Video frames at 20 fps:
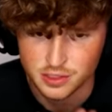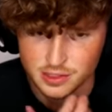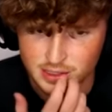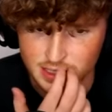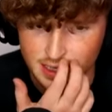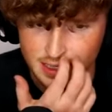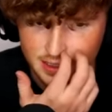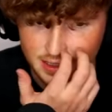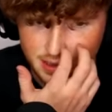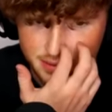just
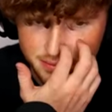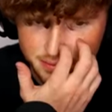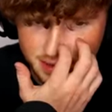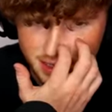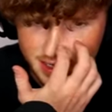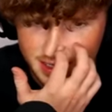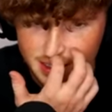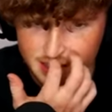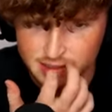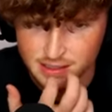kind of like a
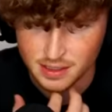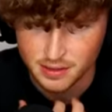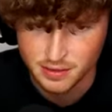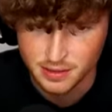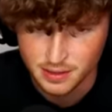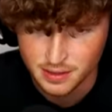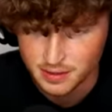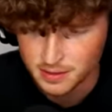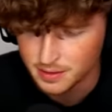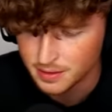maze
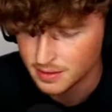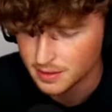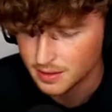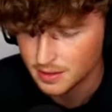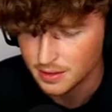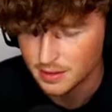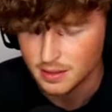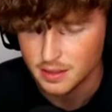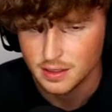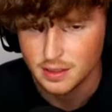area
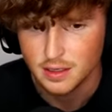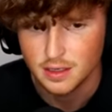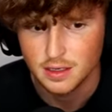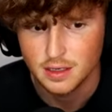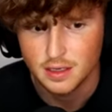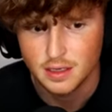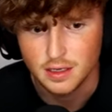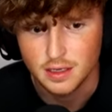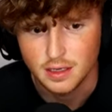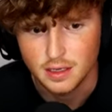
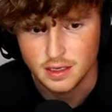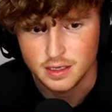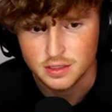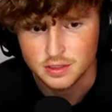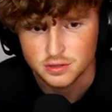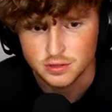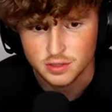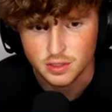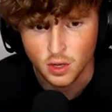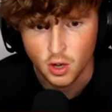
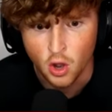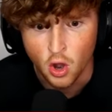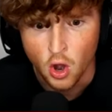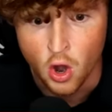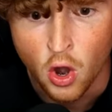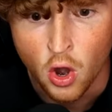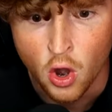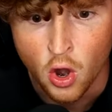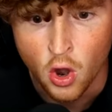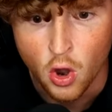injured.
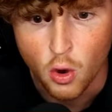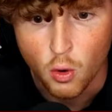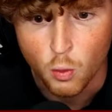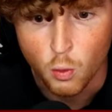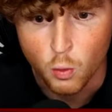Oh.